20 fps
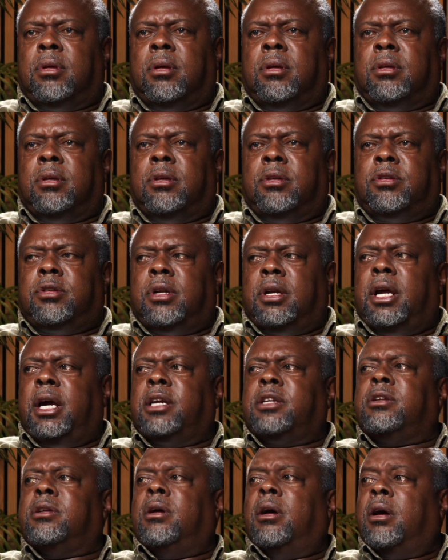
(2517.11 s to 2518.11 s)

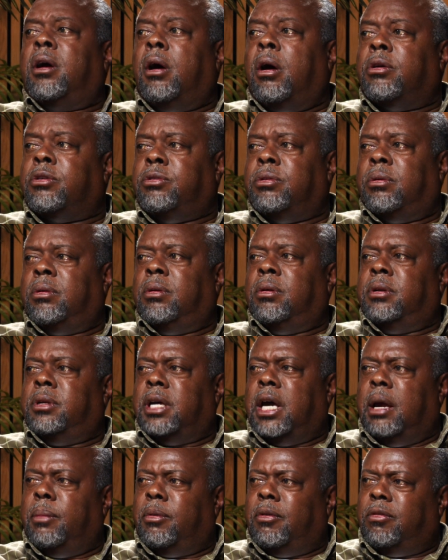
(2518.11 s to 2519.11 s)
selection or cultural
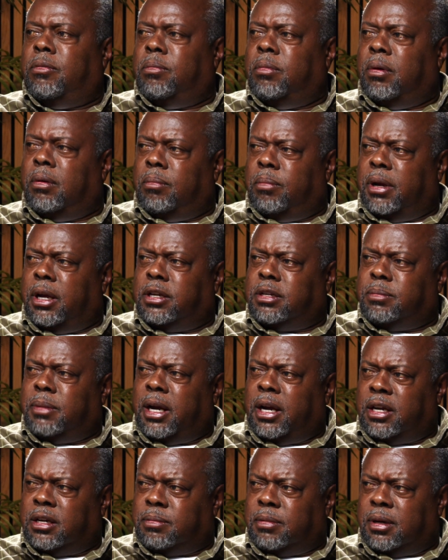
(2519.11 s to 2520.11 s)
type of pest
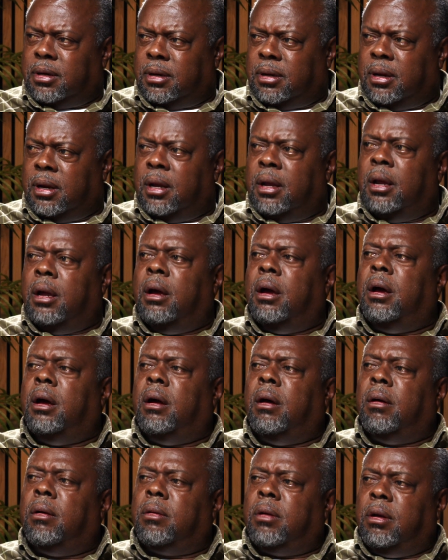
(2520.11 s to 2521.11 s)
management
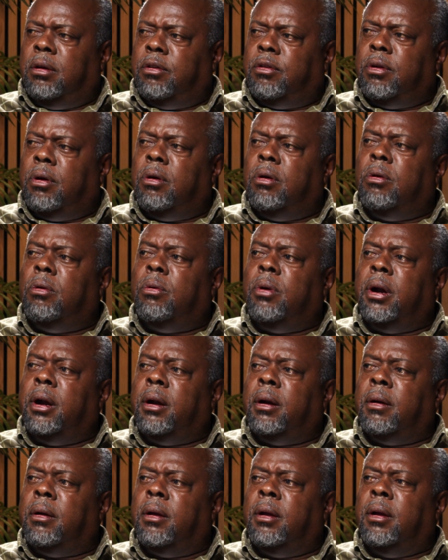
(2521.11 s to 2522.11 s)
control, where